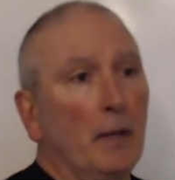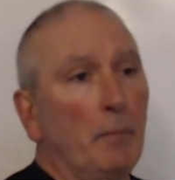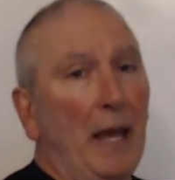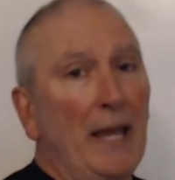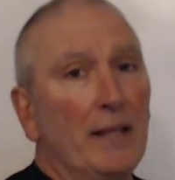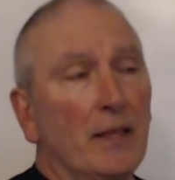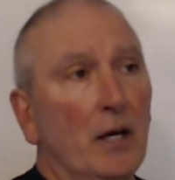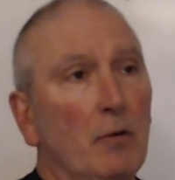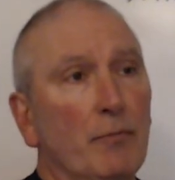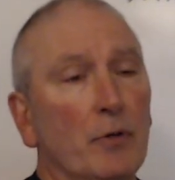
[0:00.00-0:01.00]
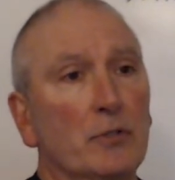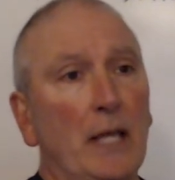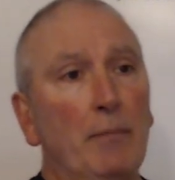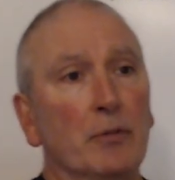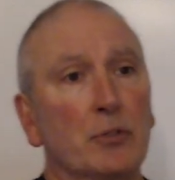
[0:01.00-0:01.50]
Patho, for
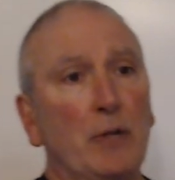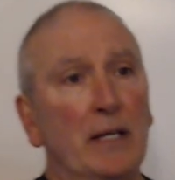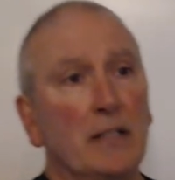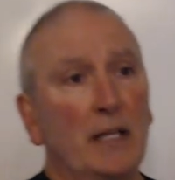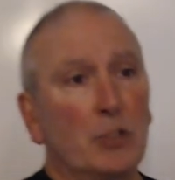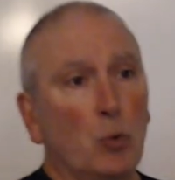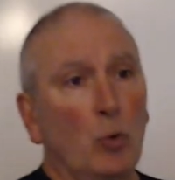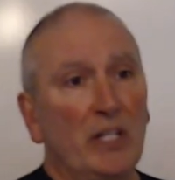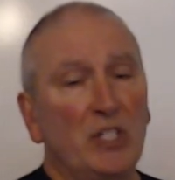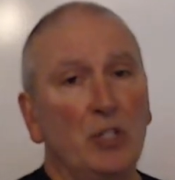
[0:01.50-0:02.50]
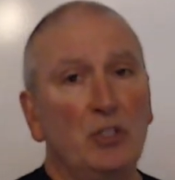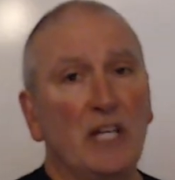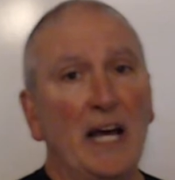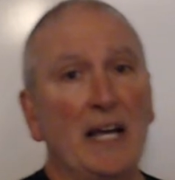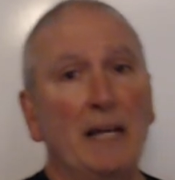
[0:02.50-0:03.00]
example, is translated 22
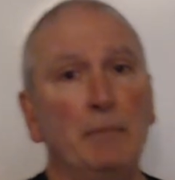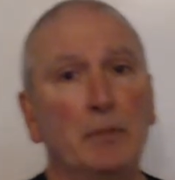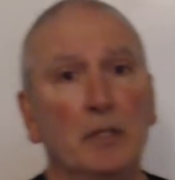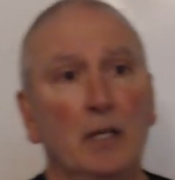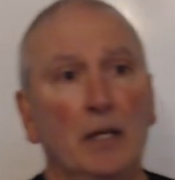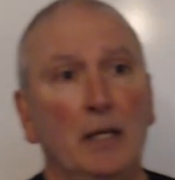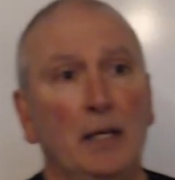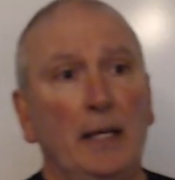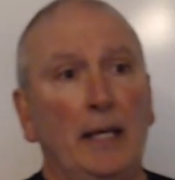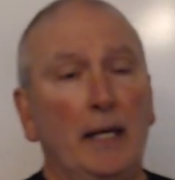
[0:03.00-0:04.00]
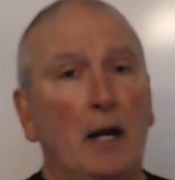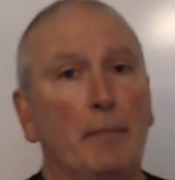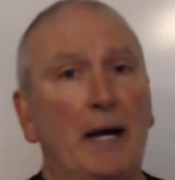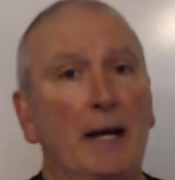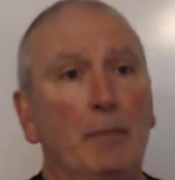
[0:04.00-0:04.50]
times in our
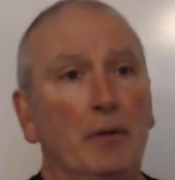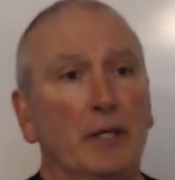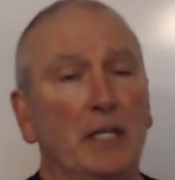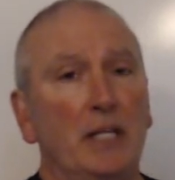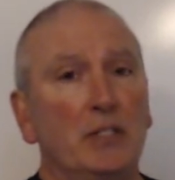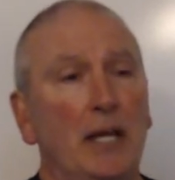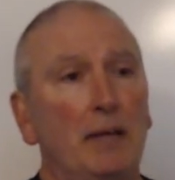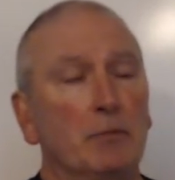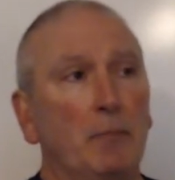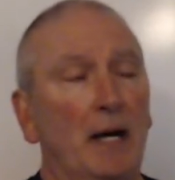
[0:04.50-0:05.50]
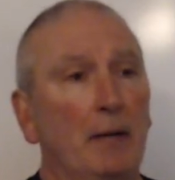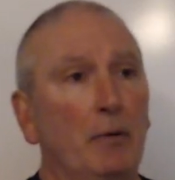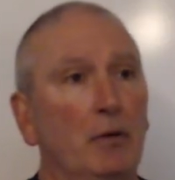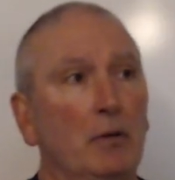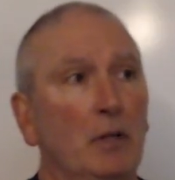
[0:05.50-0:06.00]
Bible, the King James
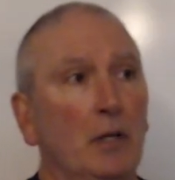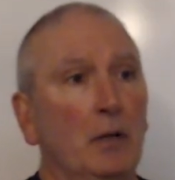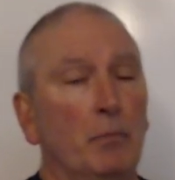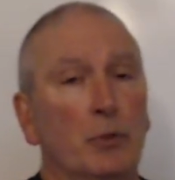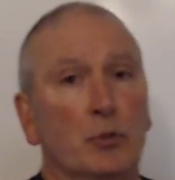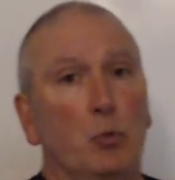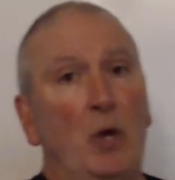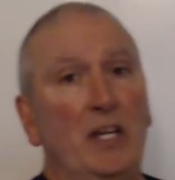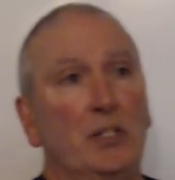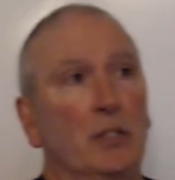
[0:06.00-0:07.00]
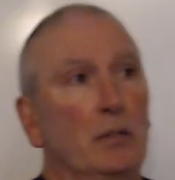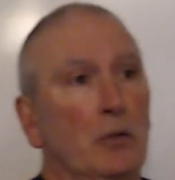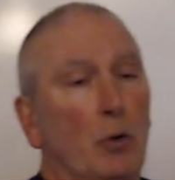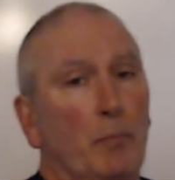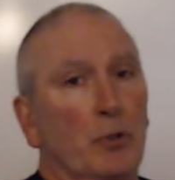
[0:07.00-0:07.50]
Bible, persuasion
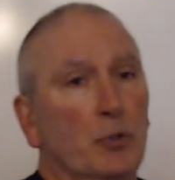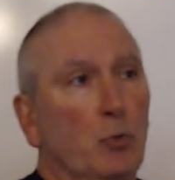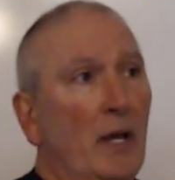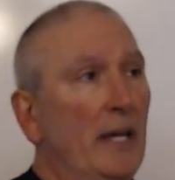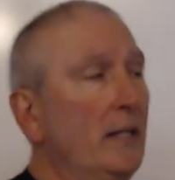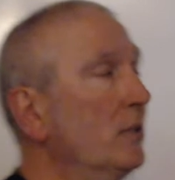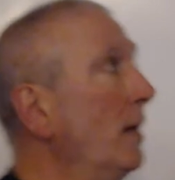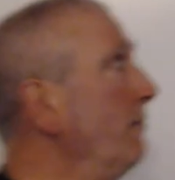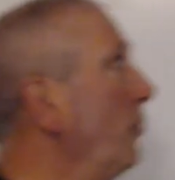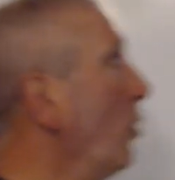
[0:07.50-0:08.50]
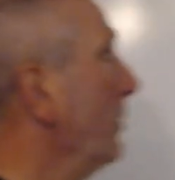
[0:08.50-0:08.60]
or persuade, some form